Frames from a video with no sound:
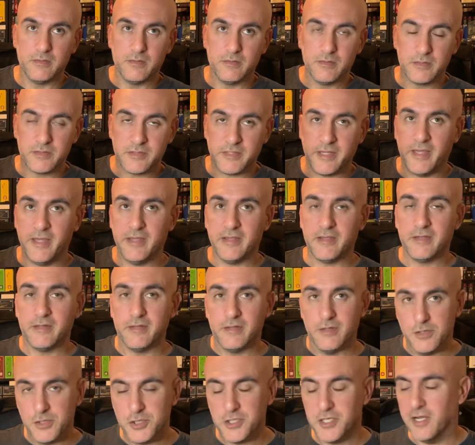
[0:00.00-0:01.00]
tank,
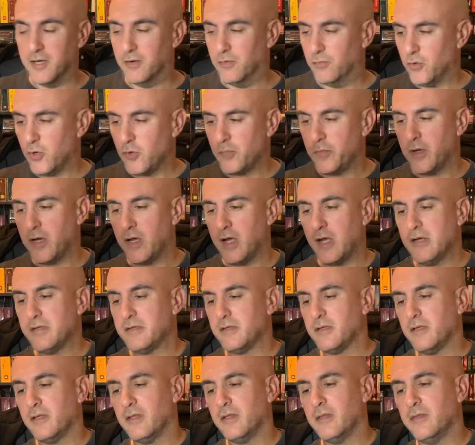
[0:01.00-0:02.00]
jet, robot.
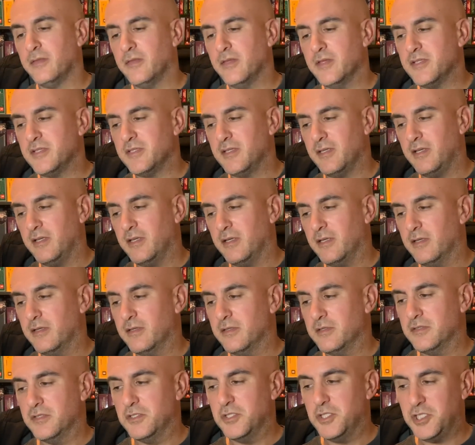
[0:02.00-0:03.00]
This
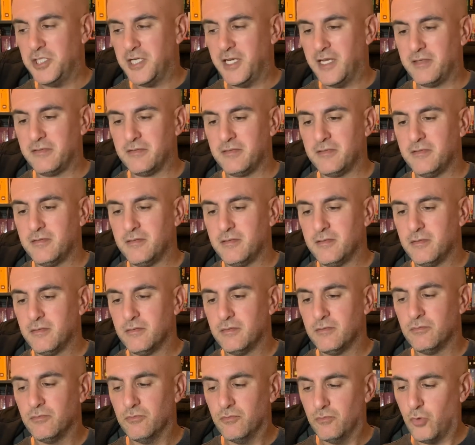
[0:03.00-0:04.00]
is jet,
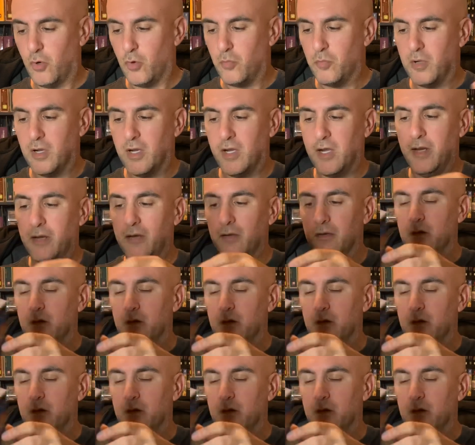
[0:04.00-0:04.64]
robot,